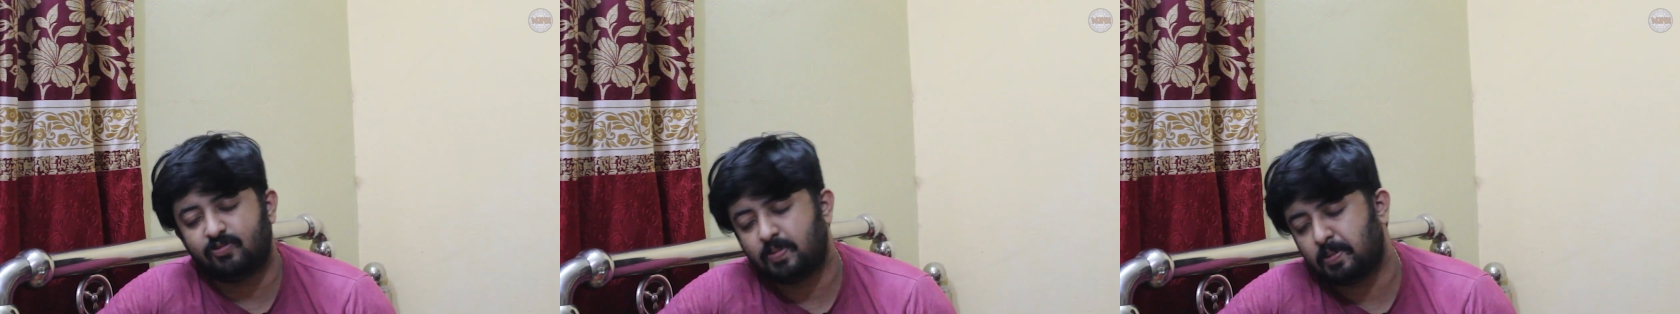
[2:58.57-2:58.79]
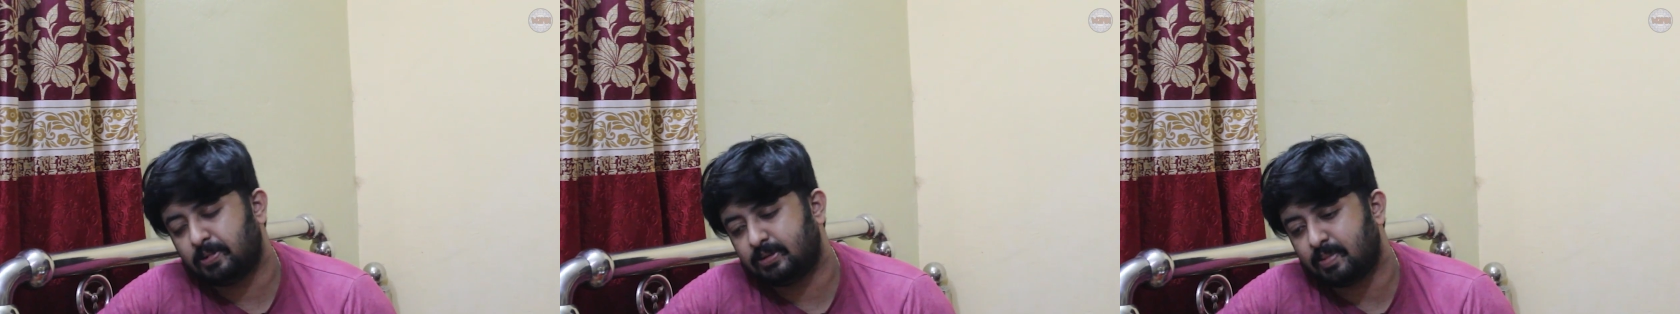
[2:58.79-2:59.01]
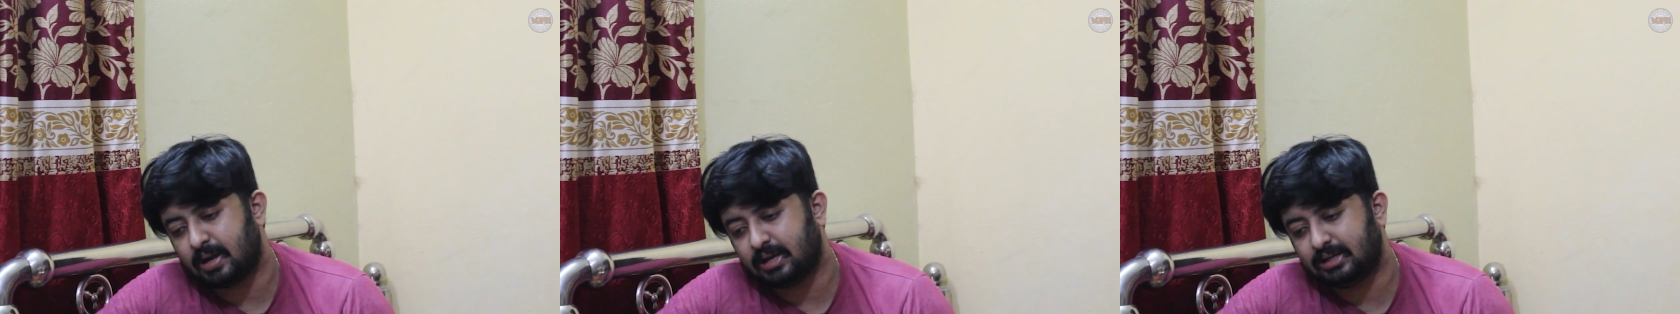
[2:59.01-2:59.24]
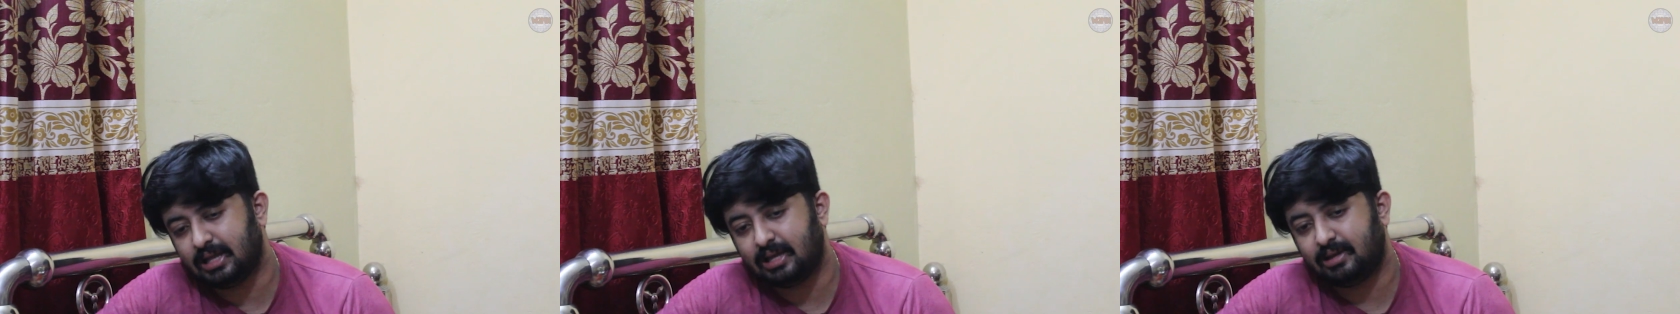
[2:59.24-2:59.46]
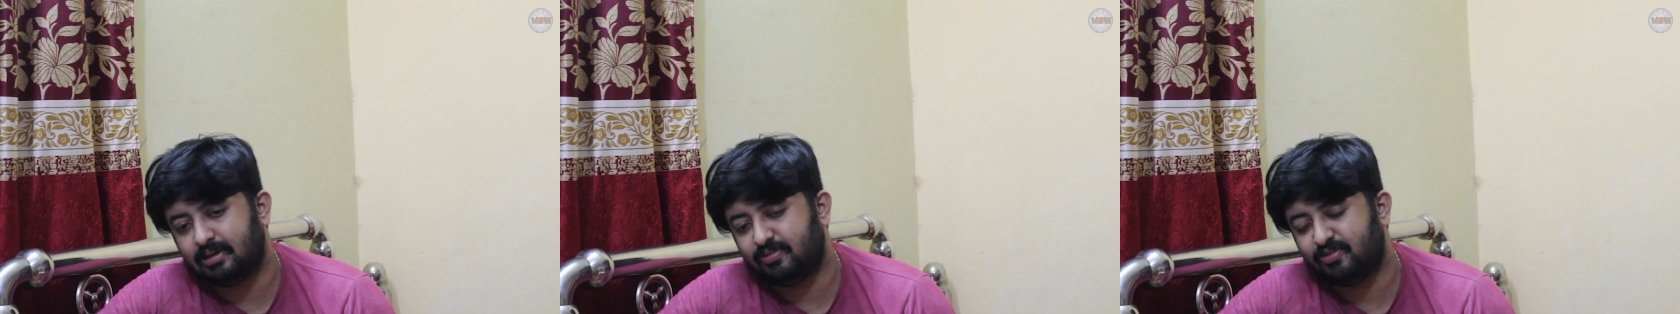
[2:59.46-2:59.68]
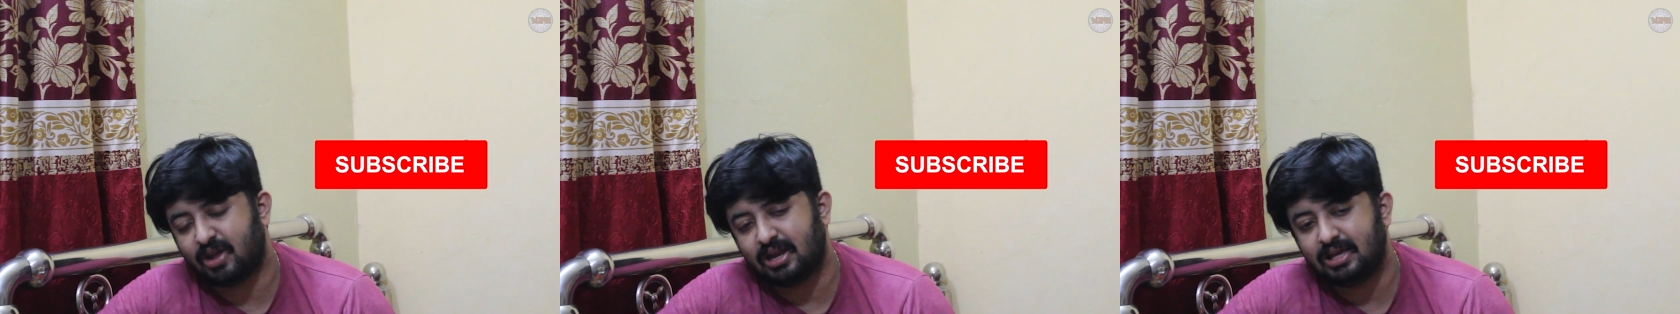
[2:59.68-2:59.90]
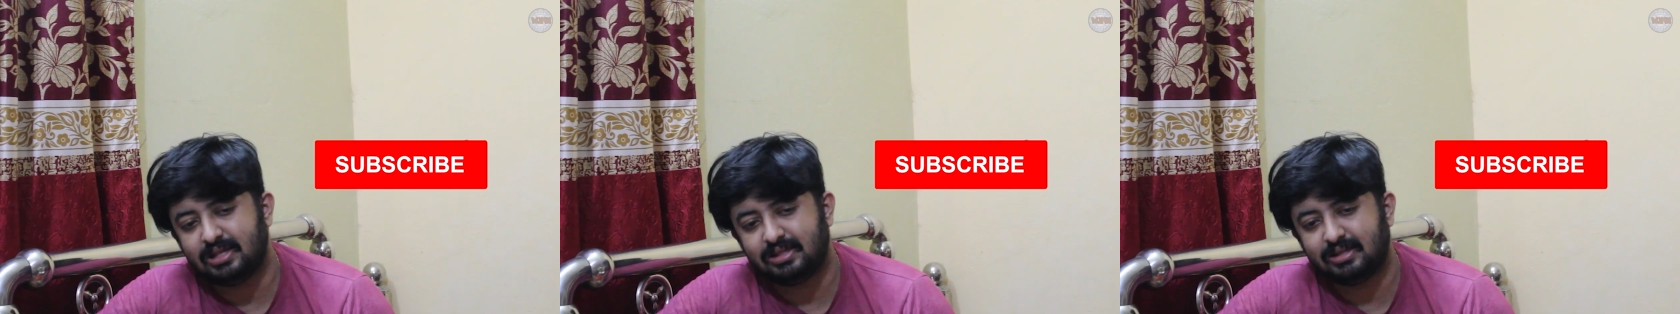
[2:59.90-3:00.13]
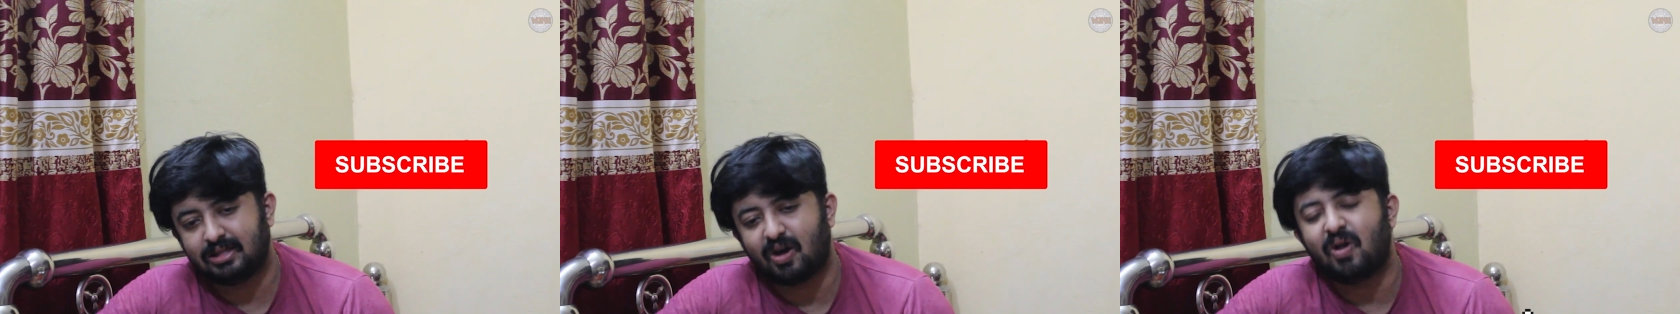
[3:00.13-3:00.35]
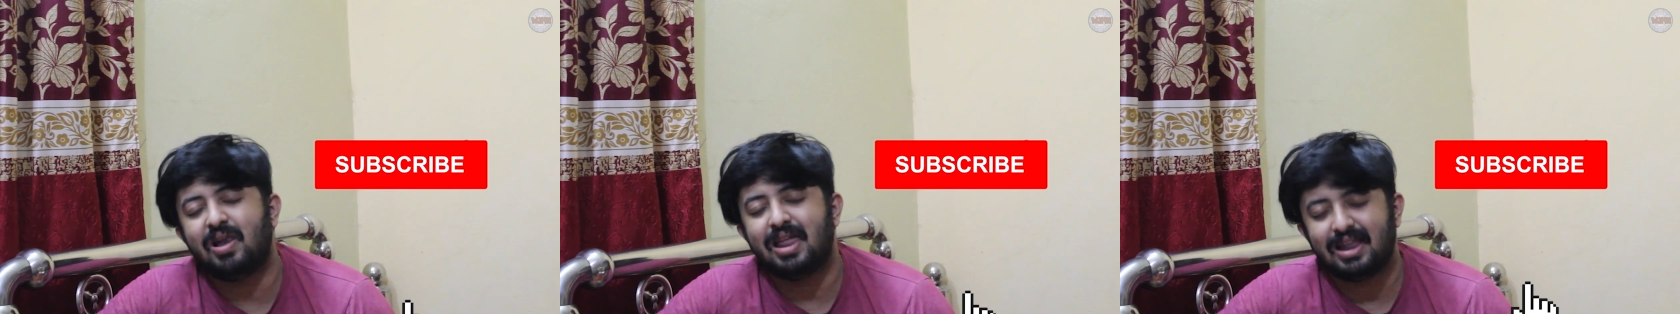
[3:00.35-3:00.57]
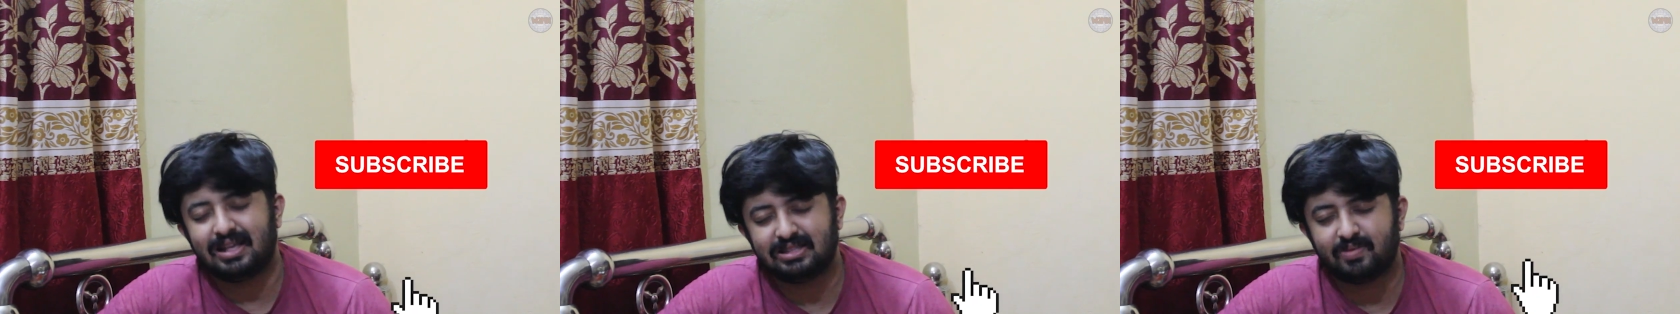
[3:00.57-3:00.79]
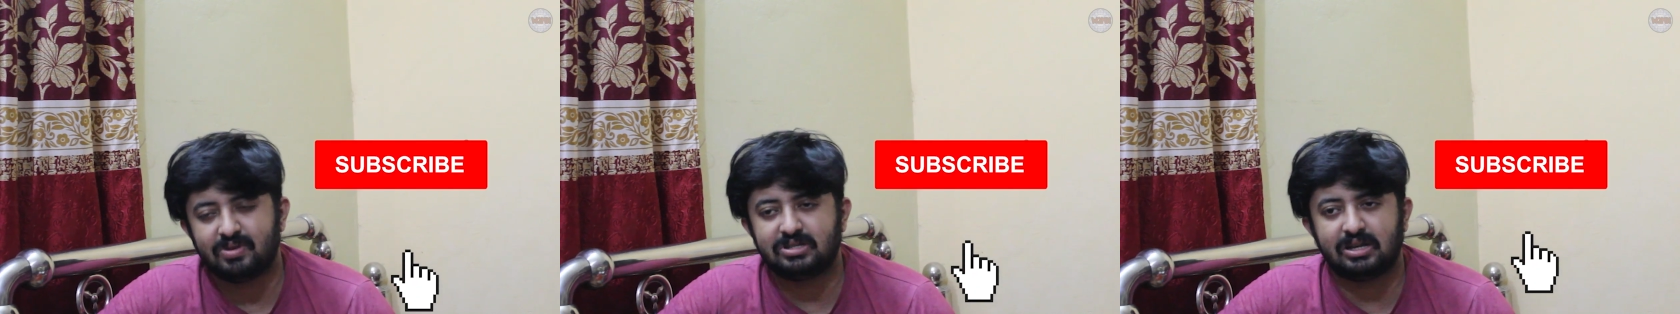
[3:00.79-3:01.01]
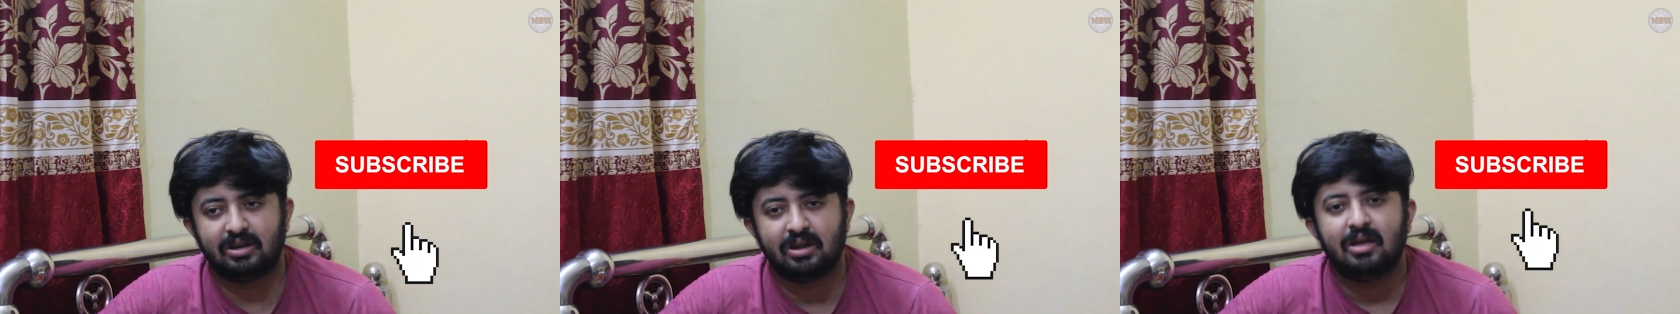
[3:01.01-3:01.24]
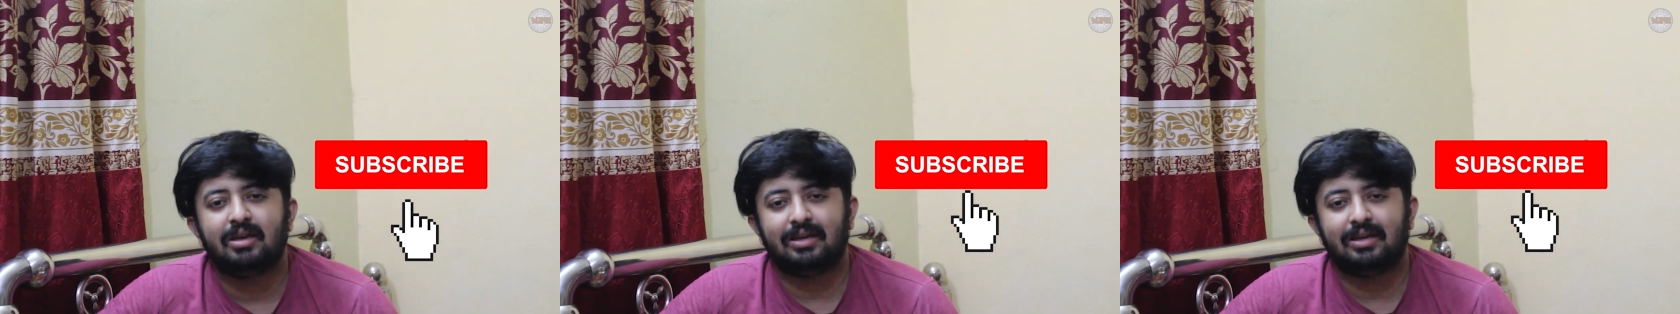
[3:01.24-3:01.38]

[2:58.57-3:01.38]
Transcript: If people might think very easy, the online examination